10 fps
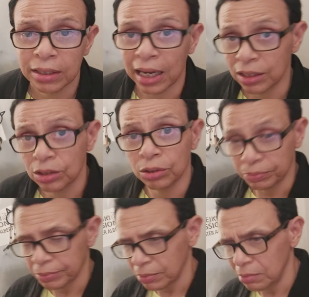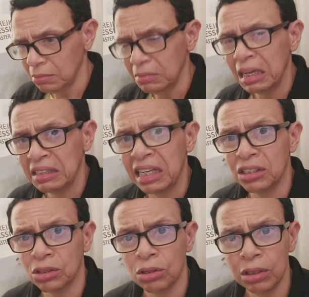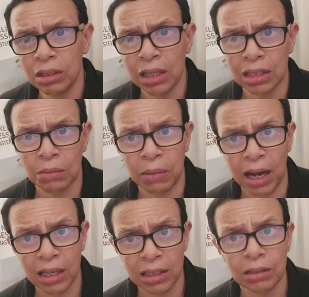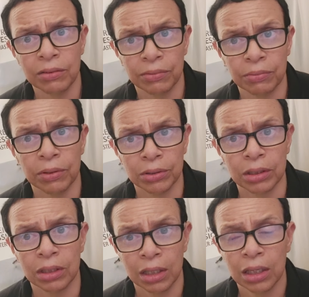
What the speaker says: that's good. That's a positive person.